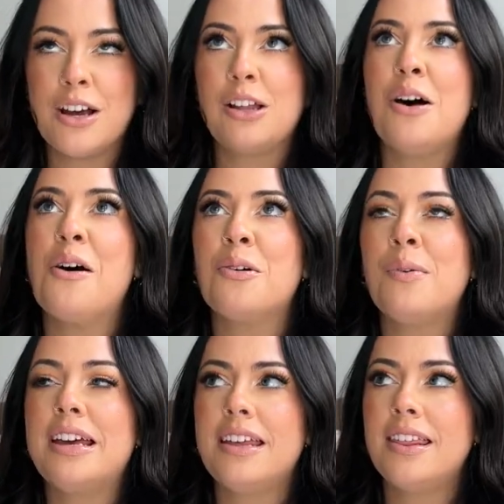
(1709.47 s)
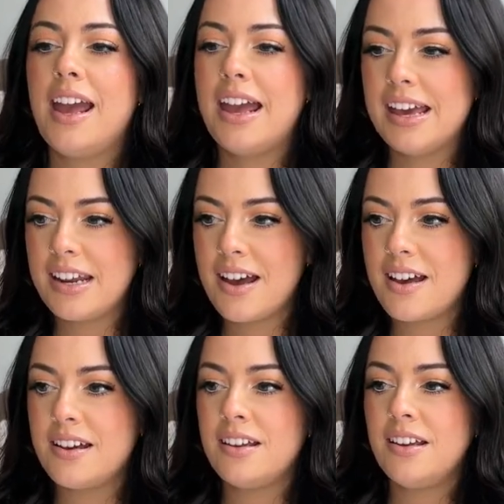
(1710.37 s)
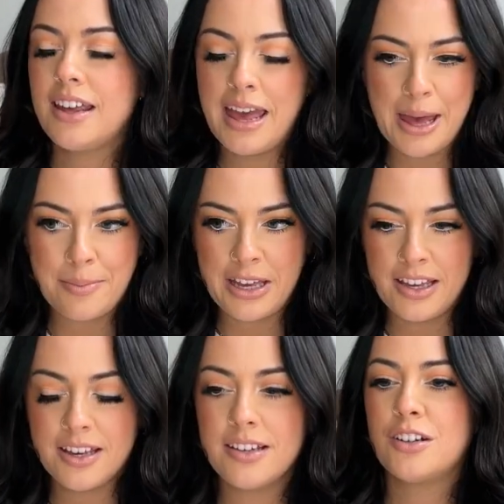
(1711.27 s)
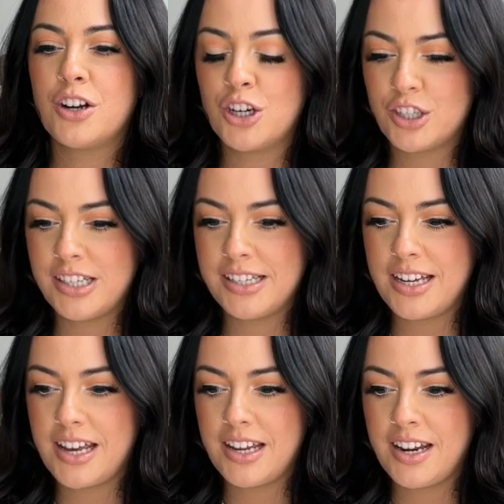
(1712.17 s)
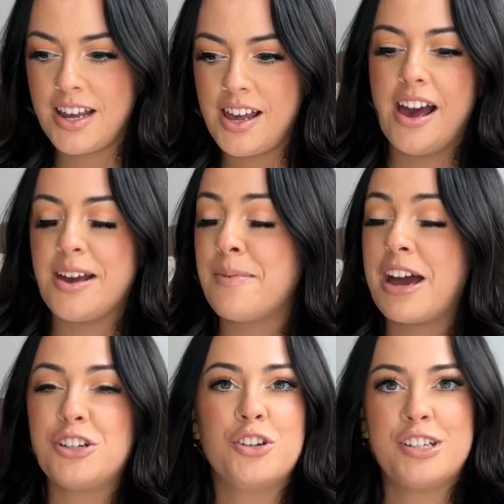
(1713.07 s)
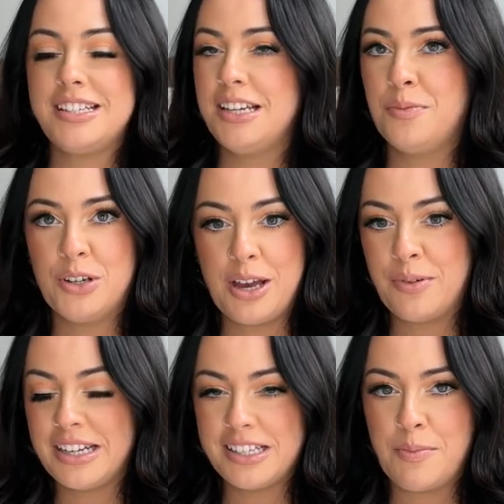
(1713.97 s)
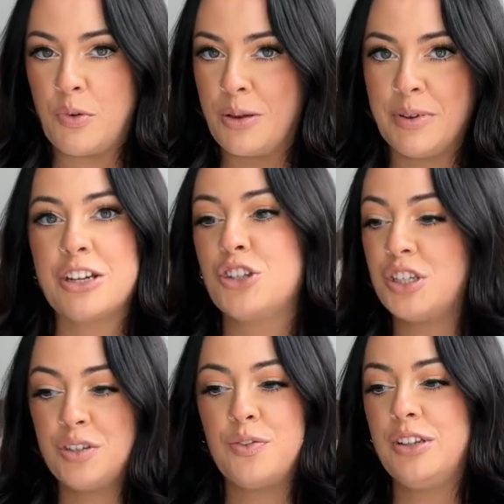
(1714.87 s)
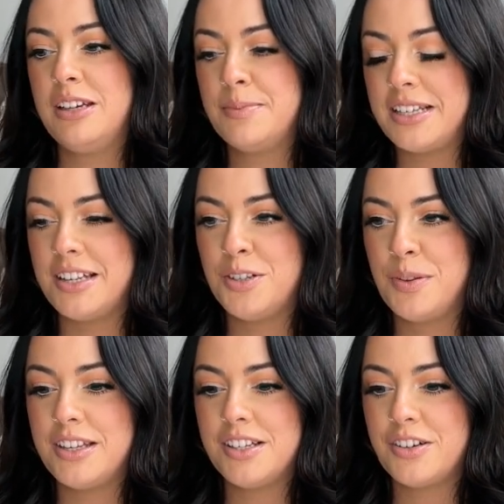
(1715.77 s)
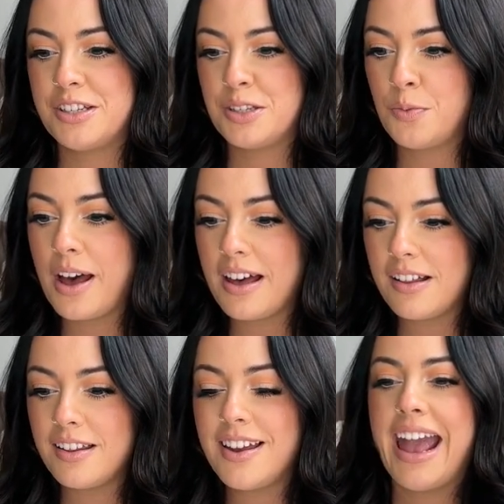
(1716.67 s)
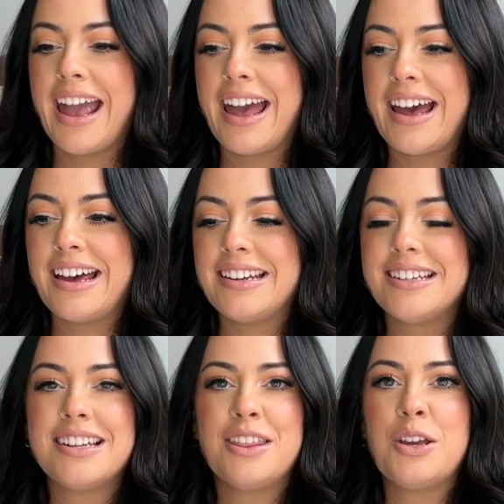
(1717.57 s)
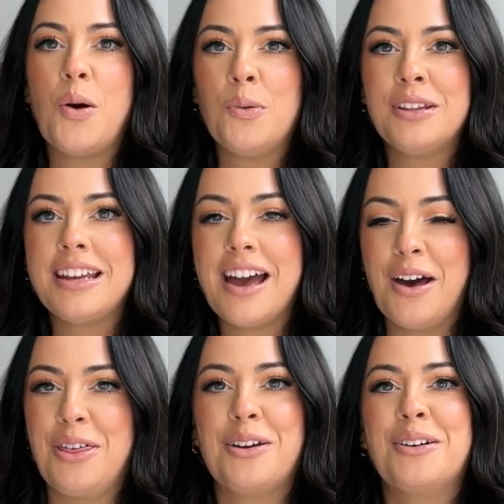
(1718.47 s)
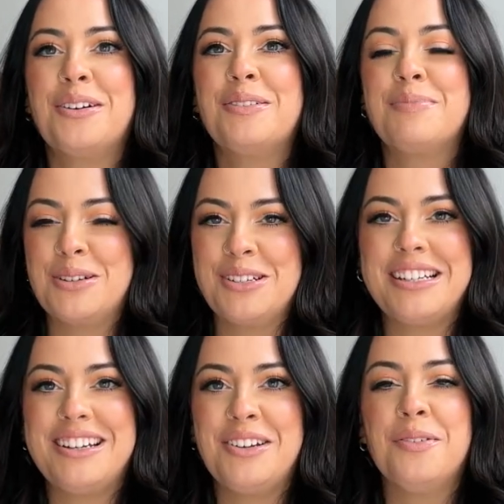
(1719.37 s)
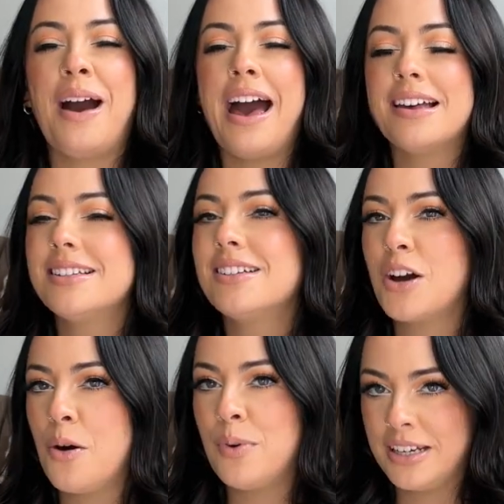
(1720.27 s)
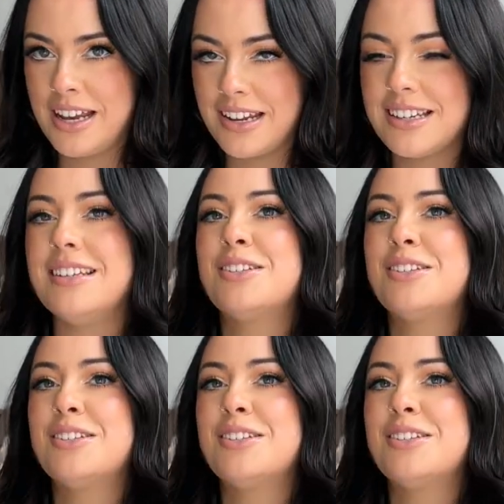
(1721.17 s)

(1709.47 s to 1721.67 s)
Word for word: along with Hannah Cami, Kirsten. I imagine Christina will get one at some point because she's fully obsessed with the series as well. And the only other person who hasn't got one yet is